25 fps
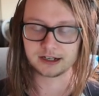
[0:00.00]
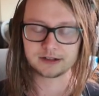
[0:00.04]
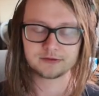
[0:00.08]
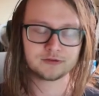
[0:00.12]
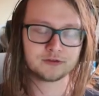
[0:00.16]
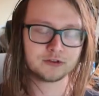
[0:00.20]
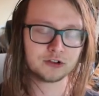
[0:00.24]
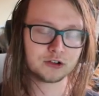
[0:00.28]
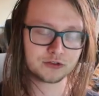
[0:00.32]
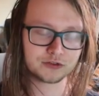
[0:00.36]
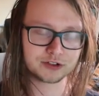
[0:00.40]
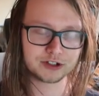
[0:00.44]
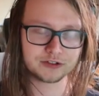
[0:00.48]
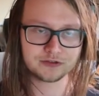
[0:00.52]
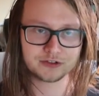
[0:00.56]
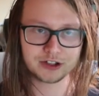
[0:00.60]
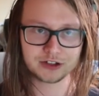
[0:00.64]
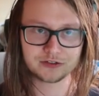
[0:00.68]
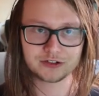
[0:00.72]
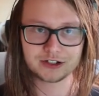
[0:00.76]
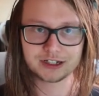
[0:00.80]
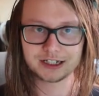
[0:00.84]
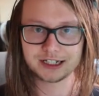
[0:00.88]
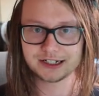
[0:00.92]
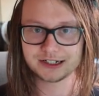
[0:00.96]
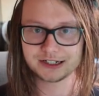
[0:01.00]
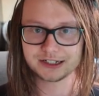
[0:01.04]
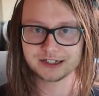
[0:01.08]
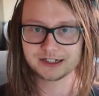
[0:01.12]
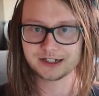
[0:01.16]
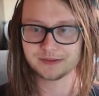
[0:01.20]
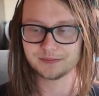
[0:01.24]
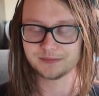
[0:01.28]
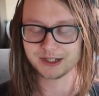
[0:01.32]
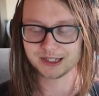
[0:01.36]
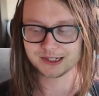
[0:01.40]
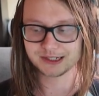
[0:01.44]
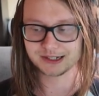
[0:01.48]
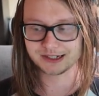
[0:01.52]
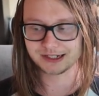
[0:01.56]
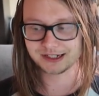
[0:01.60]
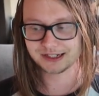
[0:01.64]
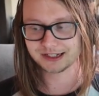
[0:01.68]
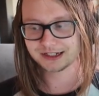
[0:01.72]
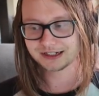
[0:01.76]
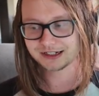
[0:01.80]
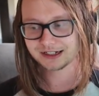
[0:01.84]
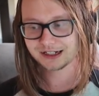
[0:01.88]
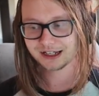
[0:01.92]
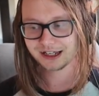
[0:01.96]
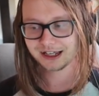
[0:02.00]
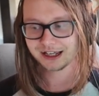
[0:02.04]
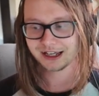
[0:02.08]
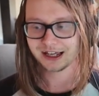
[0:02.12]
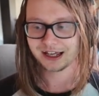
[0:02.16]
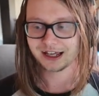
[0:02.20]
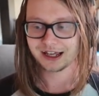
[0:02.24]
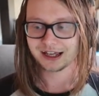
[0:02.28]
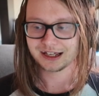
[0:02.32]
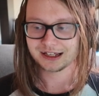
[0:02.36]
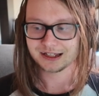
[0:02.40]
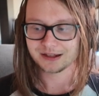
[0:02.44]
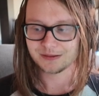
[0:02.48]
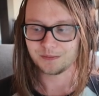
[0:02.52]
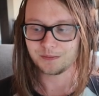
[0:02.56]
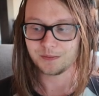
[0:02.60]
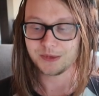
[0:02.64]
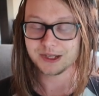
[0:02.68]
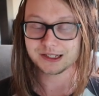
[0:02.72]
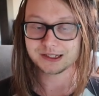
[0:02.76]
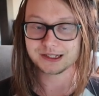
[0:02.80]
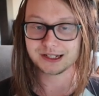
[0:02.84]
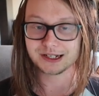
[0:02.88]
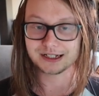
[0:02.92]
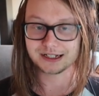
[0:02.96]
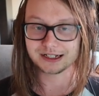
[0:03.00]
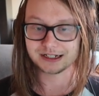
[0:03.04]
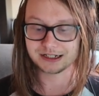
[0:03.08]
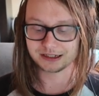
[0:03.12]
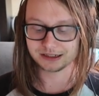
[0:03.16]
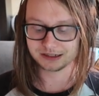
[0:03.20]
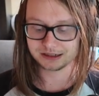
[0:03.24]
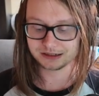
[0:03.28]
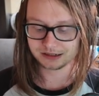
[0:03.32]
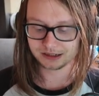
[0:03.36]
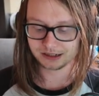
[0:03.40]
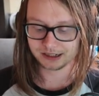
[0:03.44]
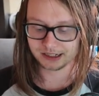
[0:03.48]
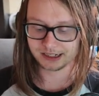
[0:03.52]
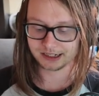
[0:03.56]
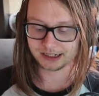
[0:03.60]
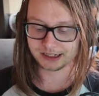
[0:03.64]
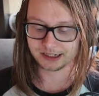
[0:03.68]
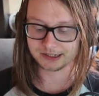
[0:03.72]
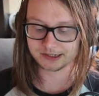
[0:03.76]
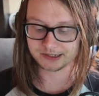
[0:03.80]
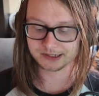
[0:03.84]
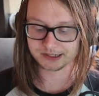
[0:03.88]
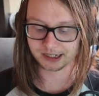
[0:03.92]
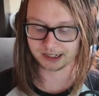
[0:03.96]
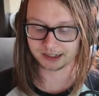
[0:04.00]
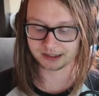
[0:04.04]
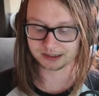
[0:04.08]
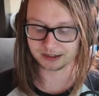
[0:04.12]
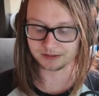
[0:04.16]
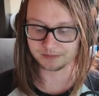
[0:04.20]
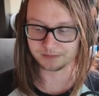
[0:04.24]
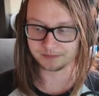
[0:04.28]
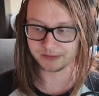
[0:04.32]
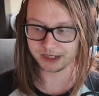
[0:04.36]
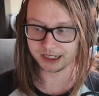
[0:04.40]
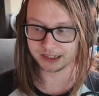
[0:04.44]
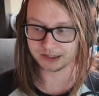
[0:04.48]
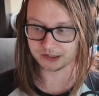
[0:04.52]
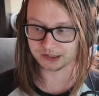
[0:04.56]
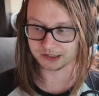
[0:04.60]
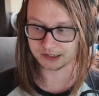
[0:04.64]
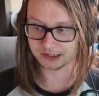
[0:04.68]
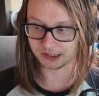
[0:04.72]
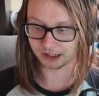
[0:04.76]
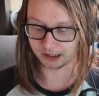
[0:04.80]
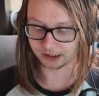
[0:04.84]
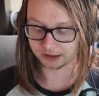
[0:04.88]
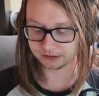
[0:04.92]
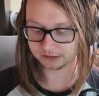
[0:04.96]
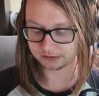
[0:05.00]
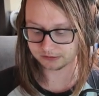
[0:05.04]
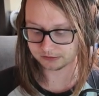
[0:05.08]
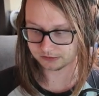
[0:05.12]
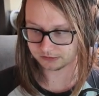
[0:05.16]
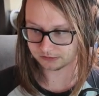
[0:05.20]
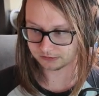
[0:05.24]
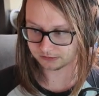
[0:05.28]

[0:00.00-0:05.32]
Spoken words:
Fourth and the fifth are Lydian and Mixolydian. Mixolydian is take the major scale,